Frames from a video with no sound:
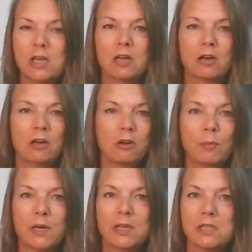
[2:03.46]
or a little
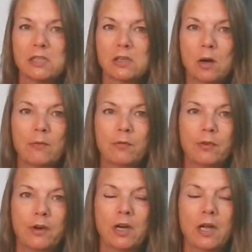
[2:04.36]
bit of
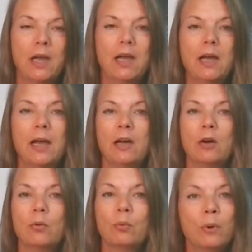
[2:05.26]
discomfort, and it
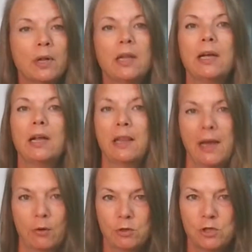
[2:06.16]
really
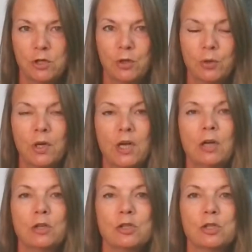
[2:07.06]
allows you
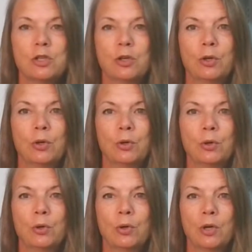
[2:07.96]

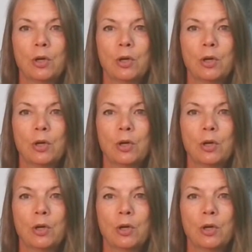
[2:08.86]
to